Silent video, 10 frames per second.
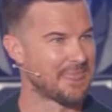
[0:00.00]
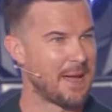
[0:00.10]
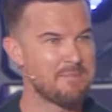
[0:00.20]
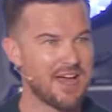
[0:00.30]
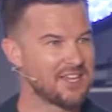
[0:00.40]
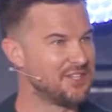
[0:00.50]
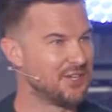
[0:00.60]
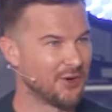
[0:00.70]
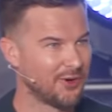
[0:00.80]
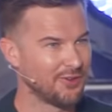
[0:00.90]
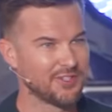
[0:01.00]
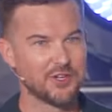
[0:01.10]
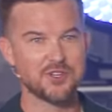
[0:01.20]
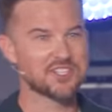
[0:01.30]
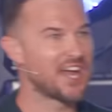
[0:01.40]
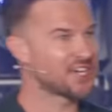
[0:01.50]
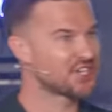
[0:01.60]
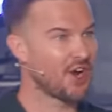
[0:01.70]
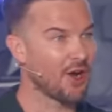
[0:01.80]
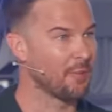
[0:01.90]
I'm not dull. You're just not
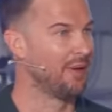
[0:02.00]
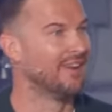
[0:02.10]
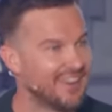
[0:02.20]
sharp.